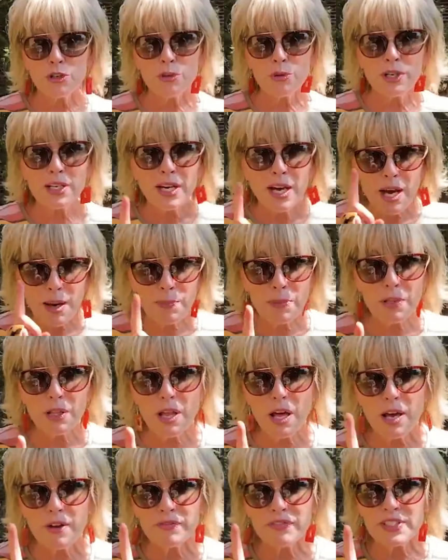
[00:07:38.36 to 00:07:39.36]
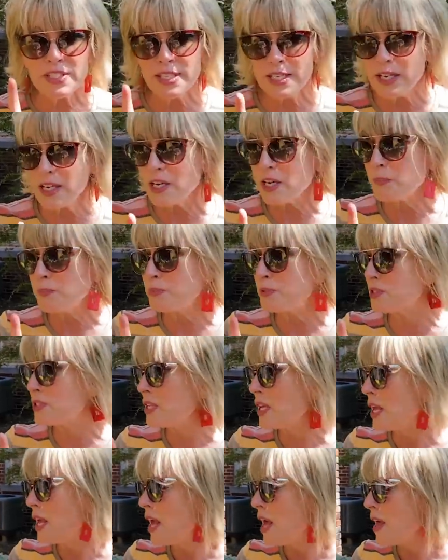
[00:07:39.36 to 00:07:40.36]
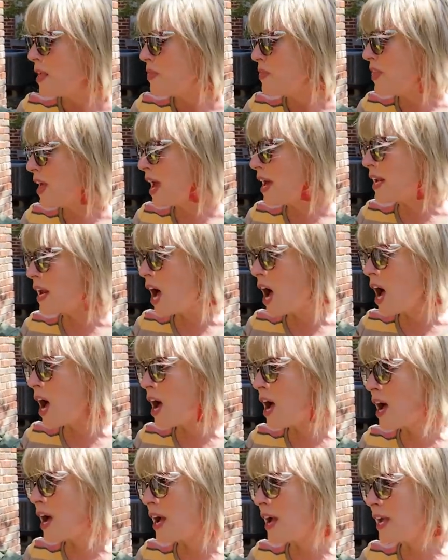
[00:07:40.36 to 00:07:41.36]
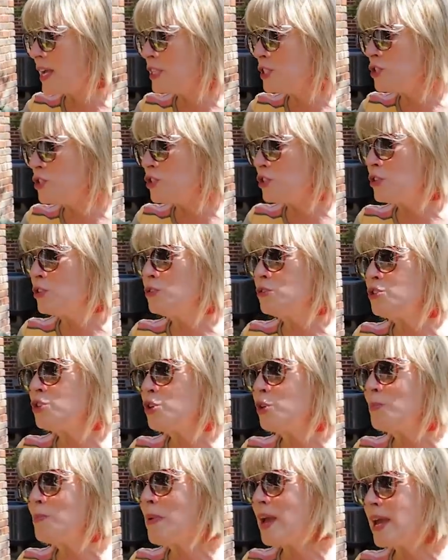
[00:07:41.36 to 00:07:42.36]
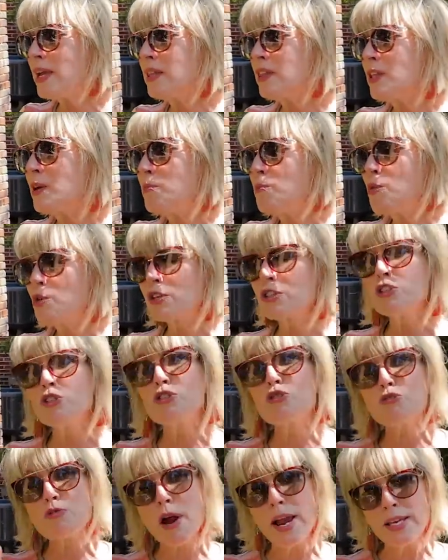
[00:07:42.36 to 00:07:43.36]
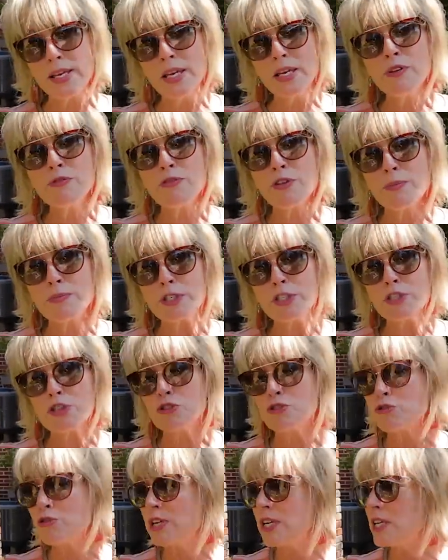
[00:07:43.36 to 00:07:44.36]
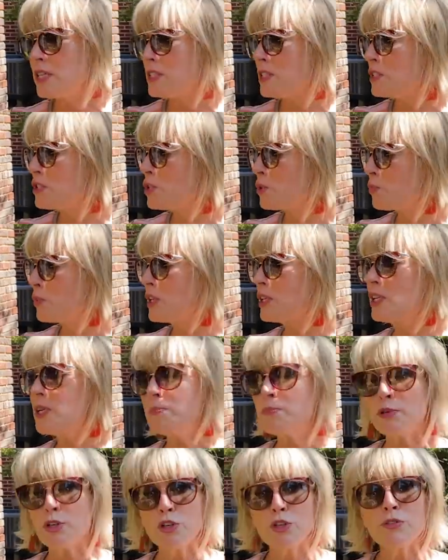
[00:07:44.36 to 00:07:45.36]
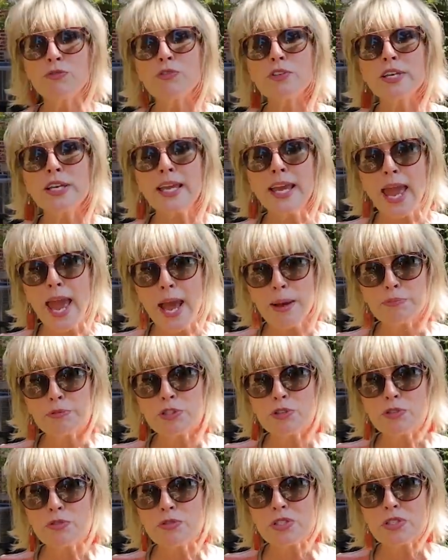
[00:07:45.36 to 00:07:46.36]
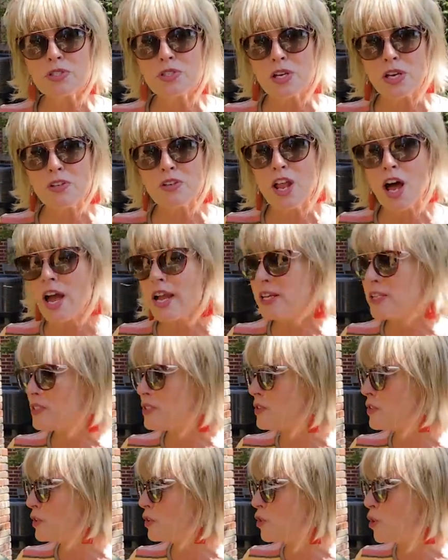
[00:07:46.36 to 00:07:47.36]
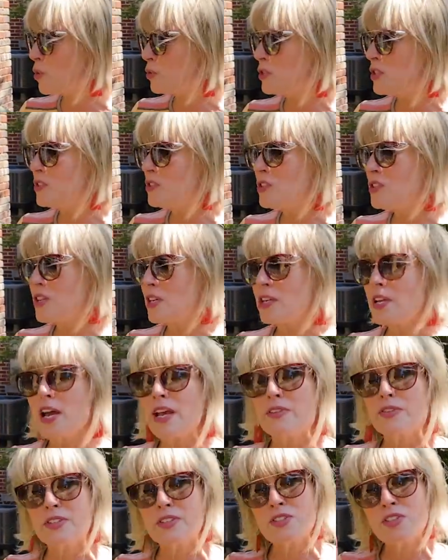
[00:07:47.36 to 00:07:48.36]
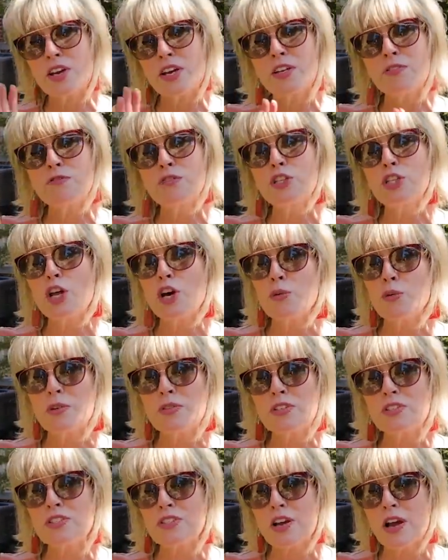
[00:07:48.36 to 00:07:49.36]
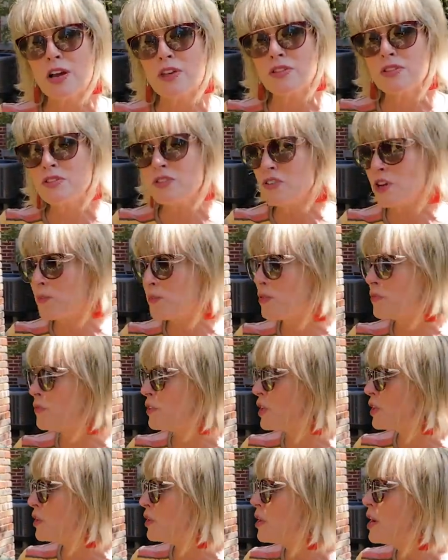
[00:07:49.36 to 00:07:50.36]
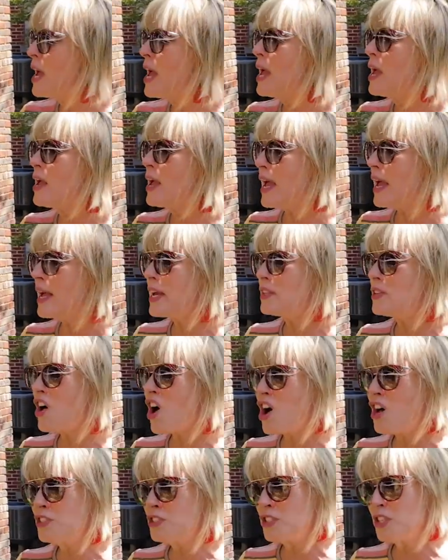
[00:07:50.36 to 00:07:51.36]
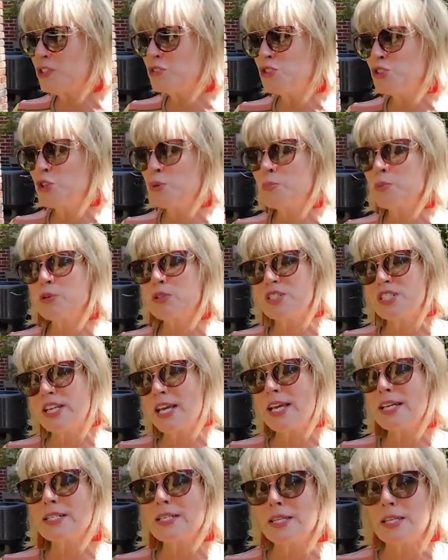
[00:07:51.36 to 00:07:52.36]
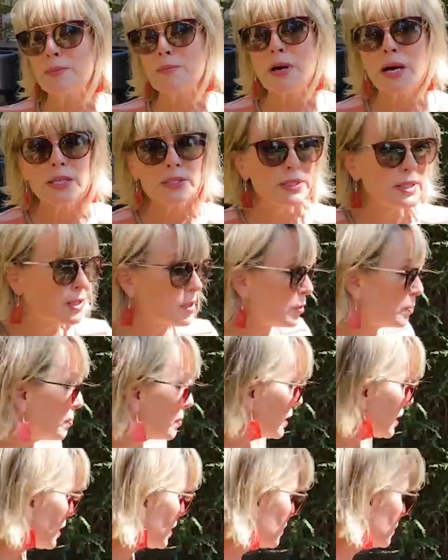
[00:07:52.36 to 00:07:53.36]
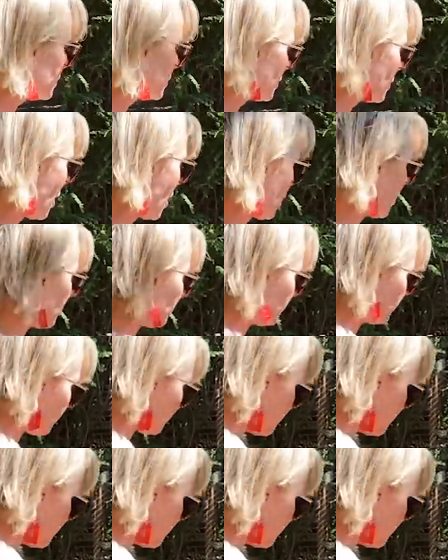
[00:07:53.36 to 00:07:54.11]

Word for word: you a couple of tips that I do to make them more striking from the street, to really beautifully capture the sunlight, the golden sunlight that's kind of low in the sky this time of year, and also to protect them a little bit. So